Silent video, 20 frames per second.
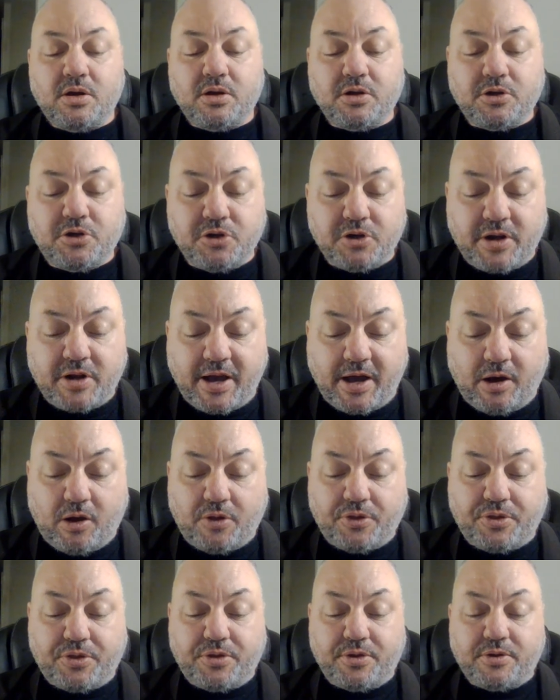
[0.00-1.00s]
Good
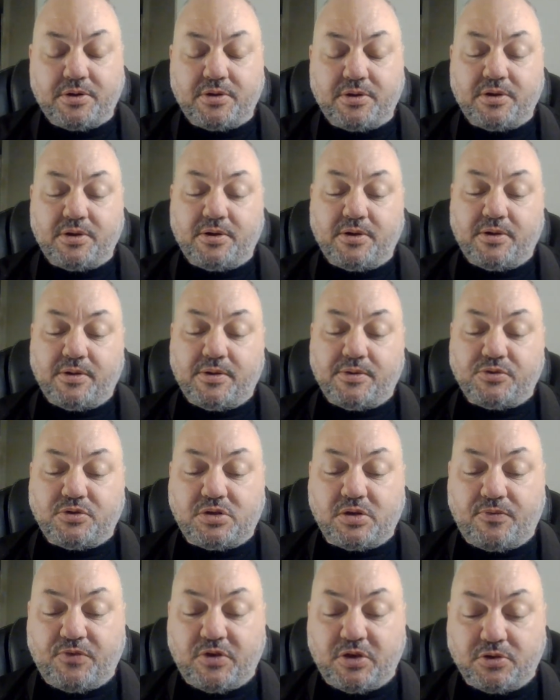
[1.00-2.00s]
health,
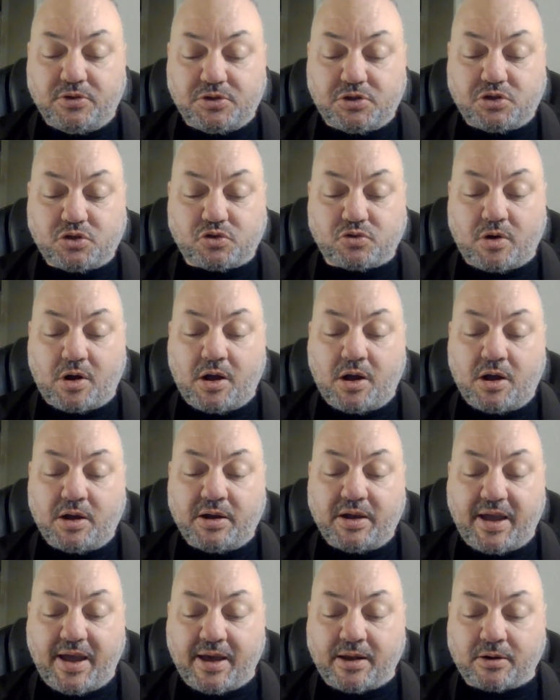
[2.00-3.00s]
to feel
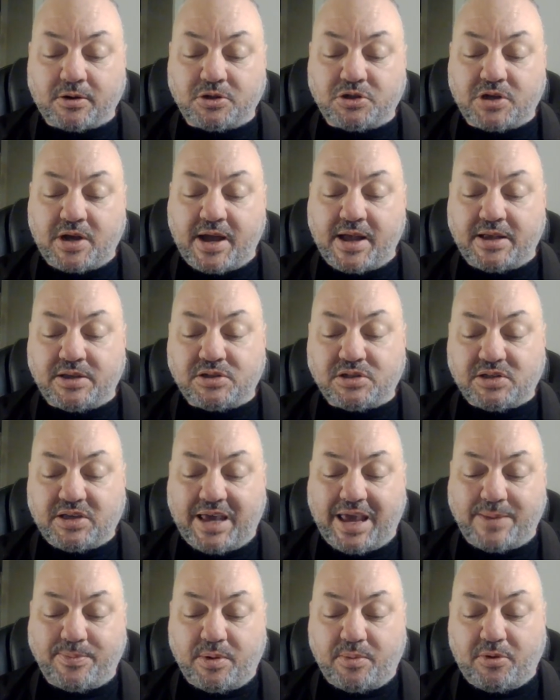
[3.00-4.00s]
strong, energized,
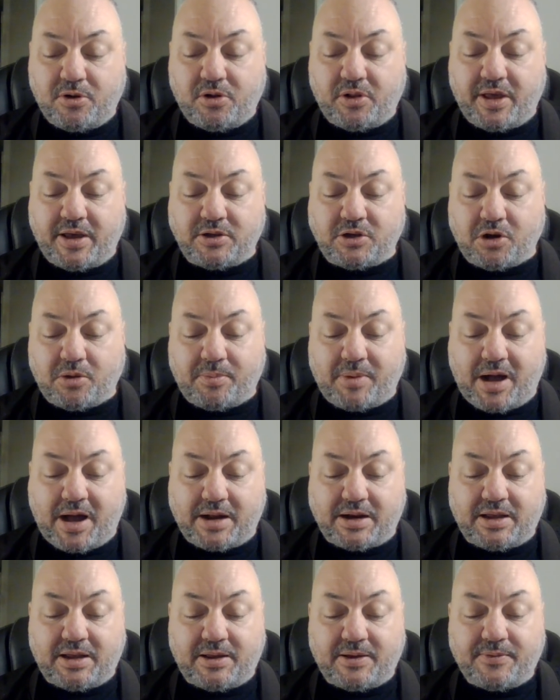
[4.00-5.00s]
capable in your
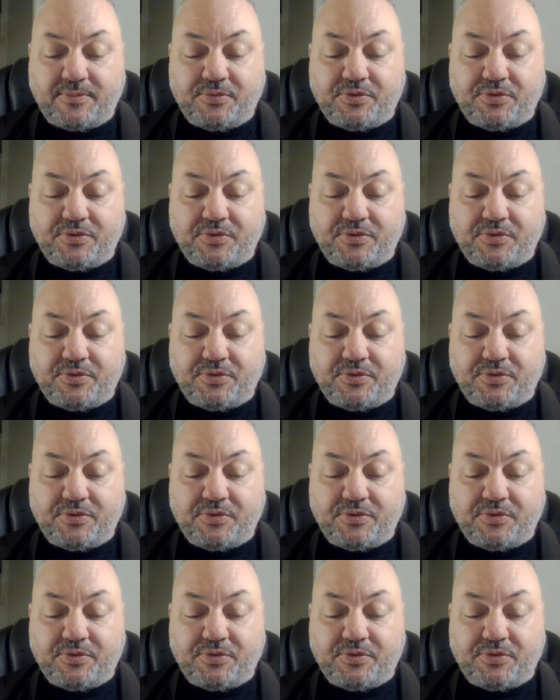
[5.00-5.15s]
body.